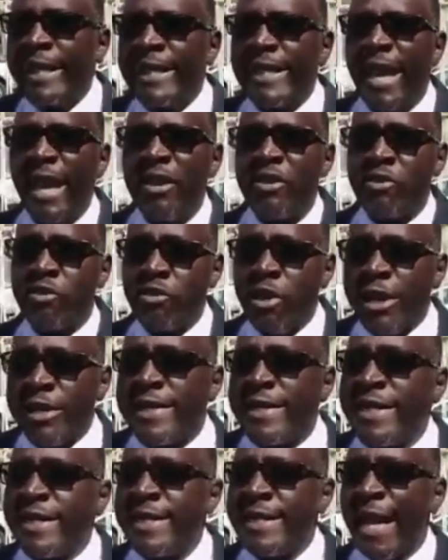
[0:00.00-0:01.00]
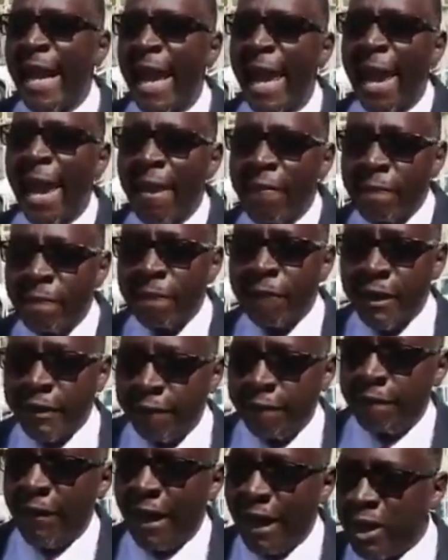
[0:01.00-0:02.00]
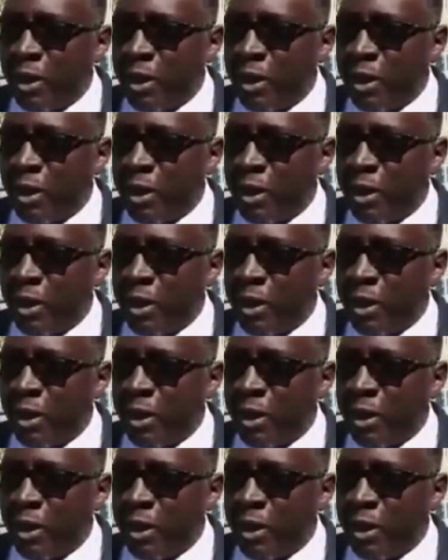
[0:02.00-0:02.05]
it addresses every